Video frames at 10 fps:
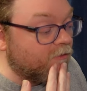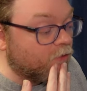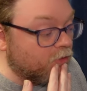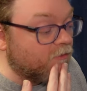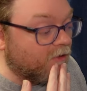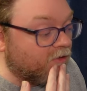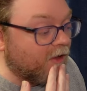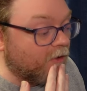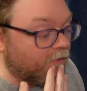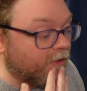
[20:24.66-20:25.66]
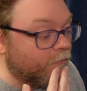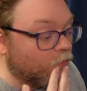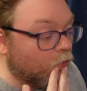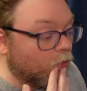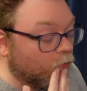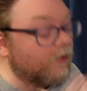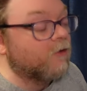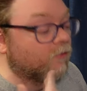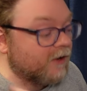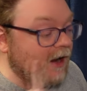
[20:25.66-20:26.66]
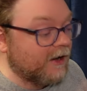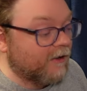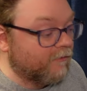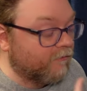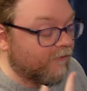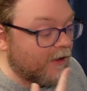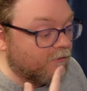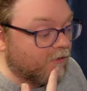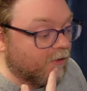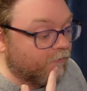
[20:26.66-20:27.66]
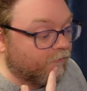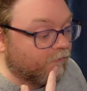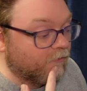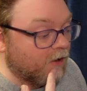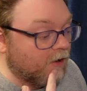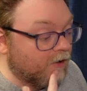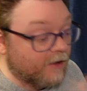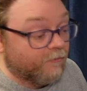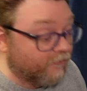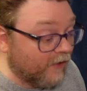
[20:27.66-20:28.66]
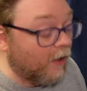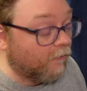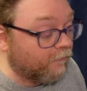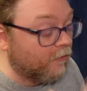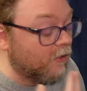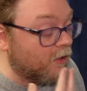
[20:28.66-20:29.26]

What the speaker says: either using sound clips or recreating the sound clips himself.